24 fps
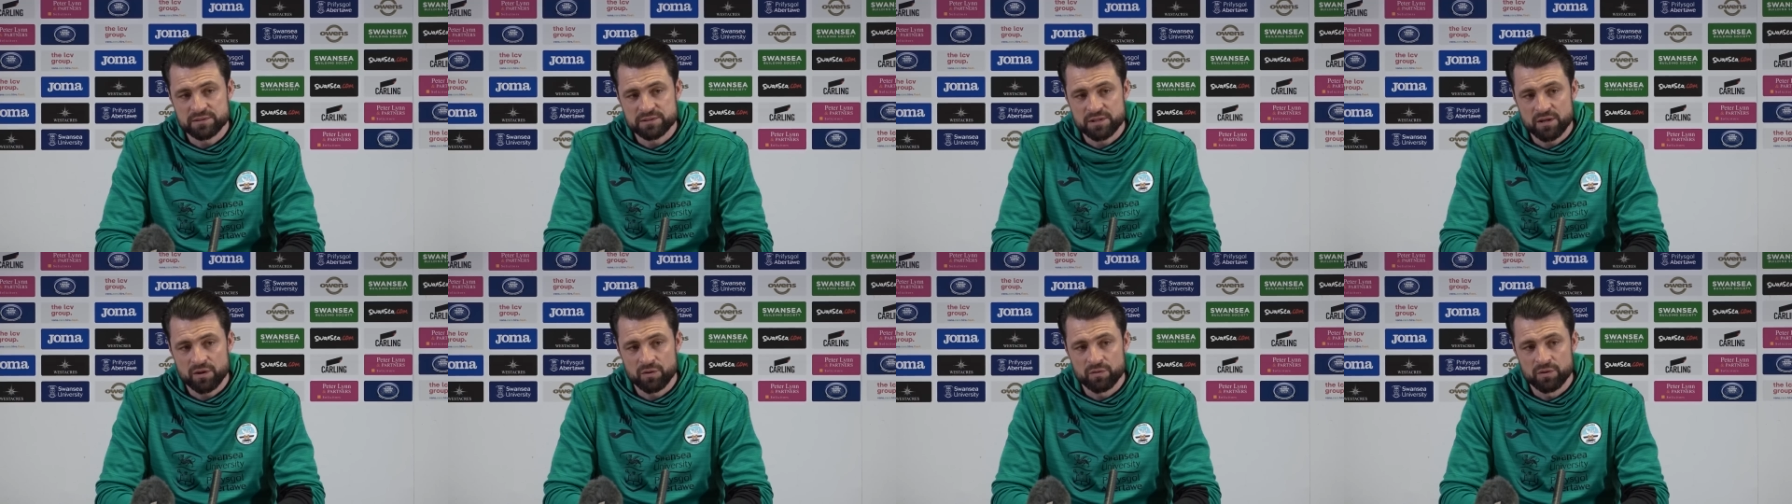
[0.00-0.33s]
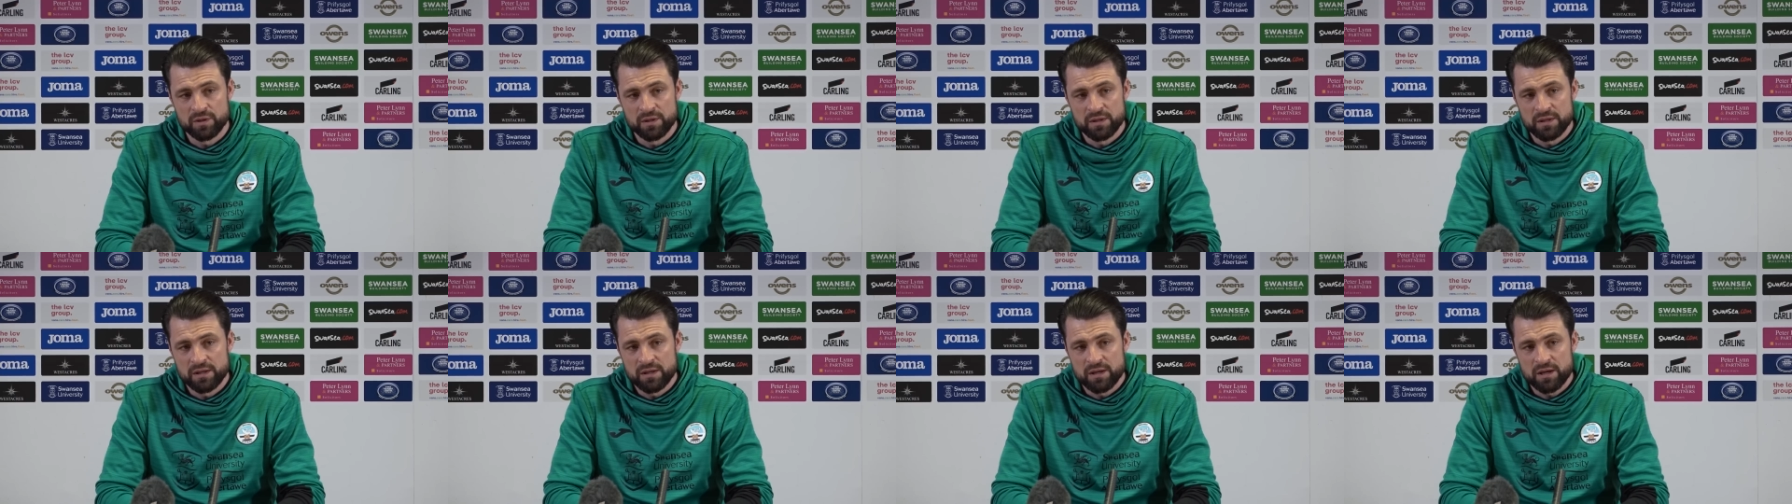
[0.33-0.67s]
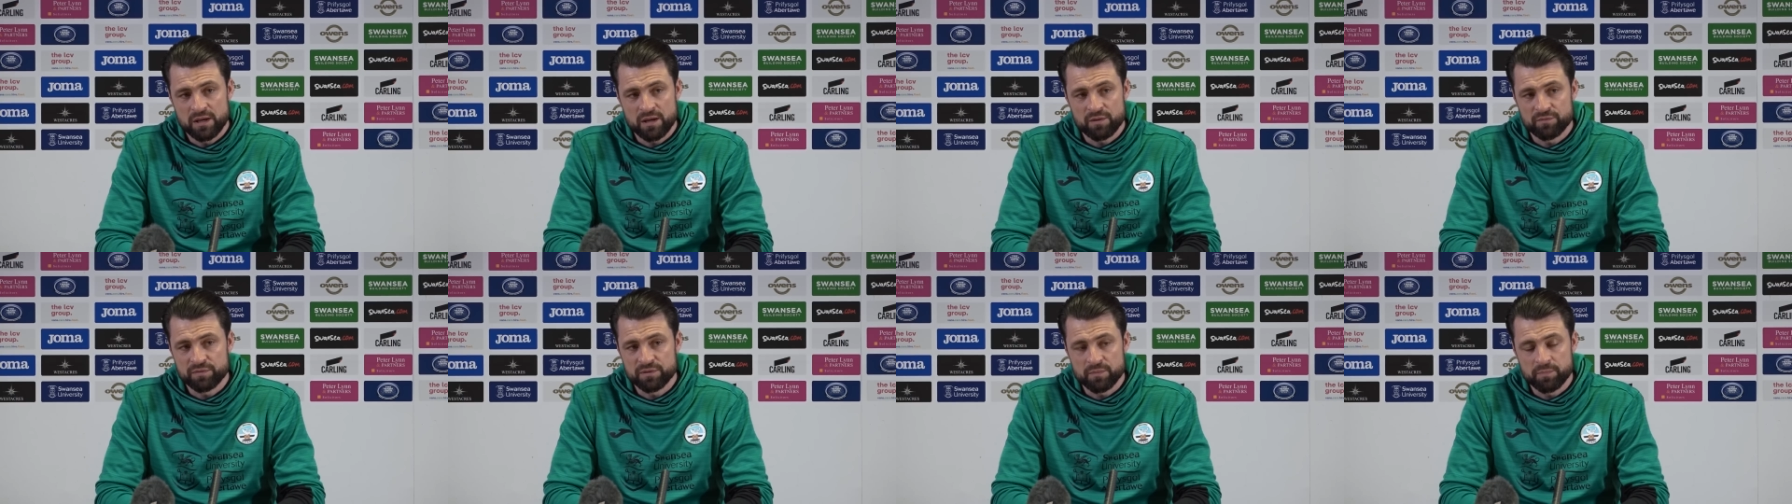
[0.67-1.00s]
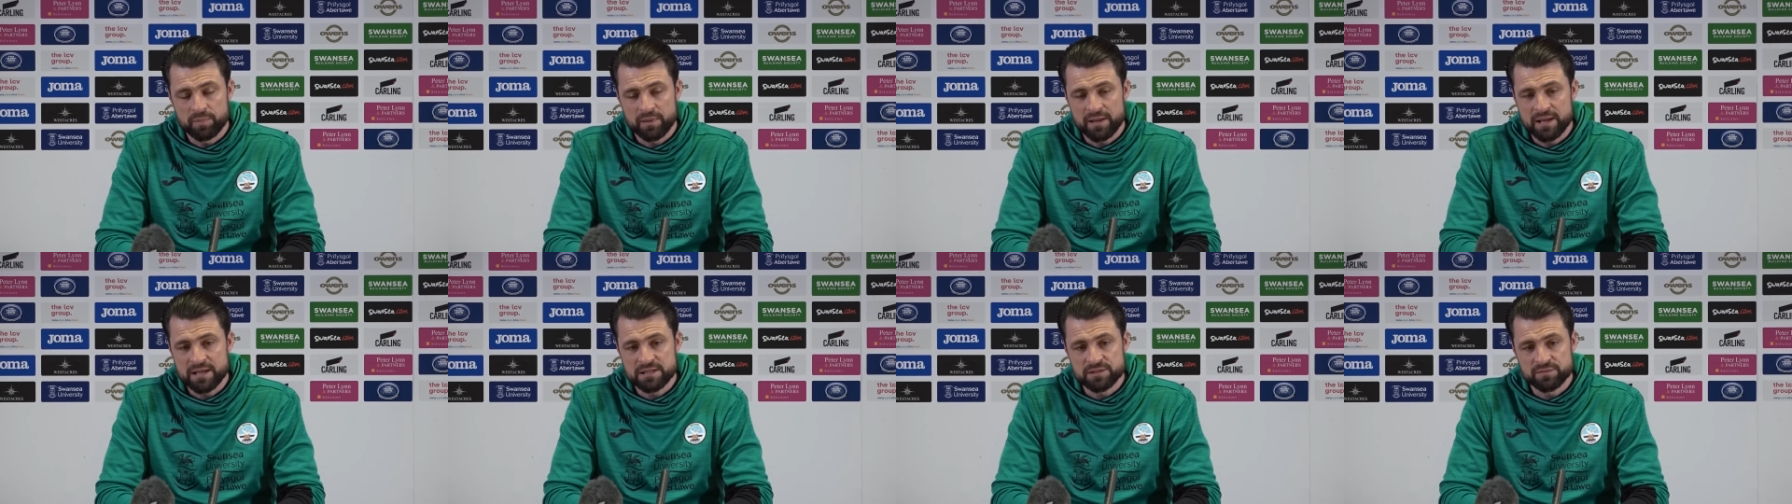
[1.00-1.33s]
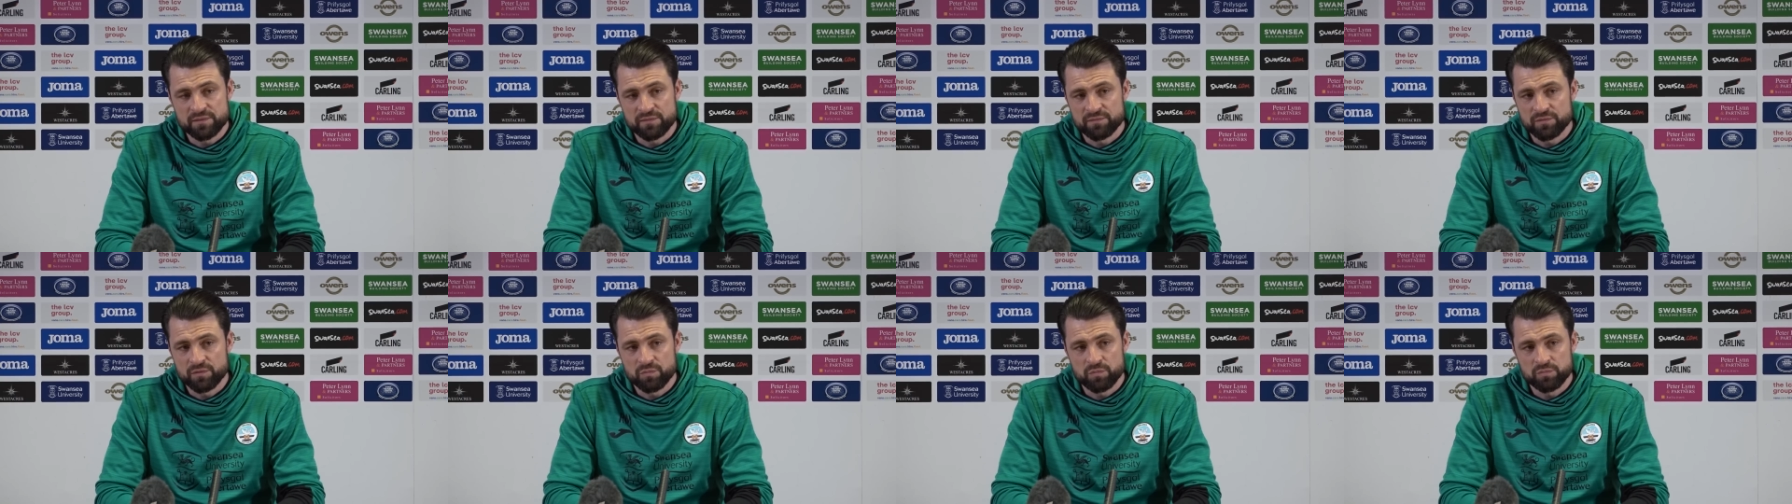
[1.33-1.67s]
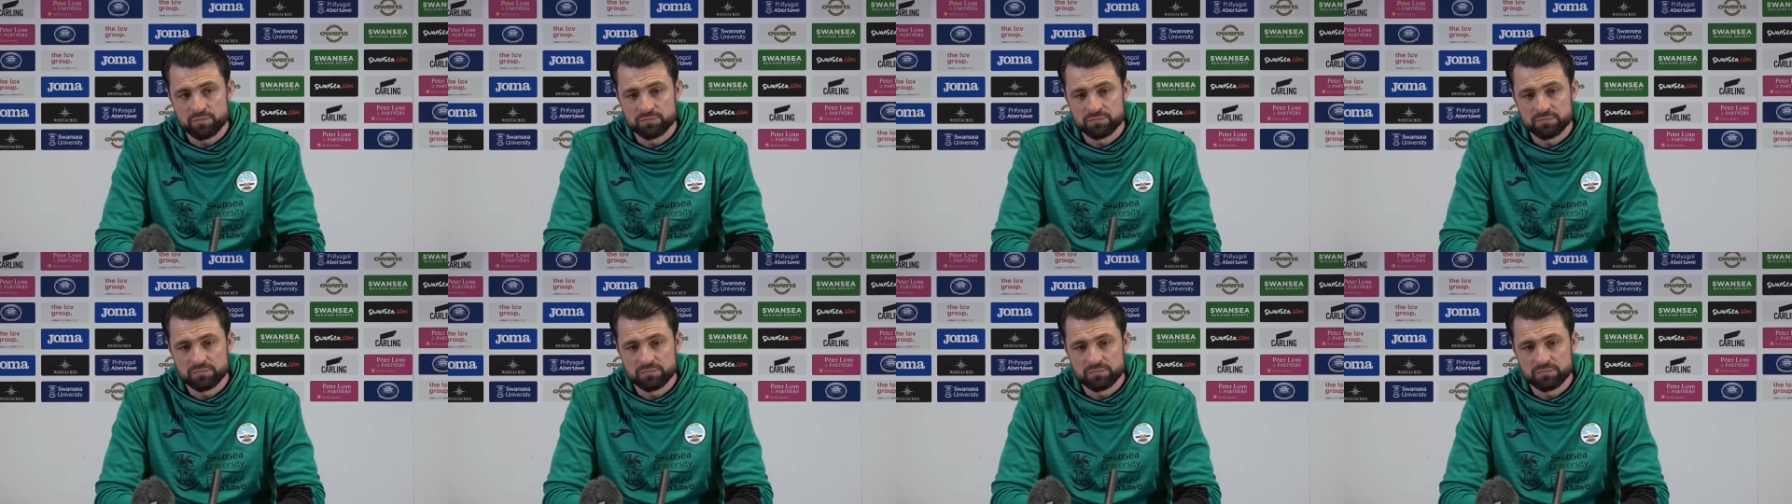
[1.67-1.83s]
So I don't think the players have ever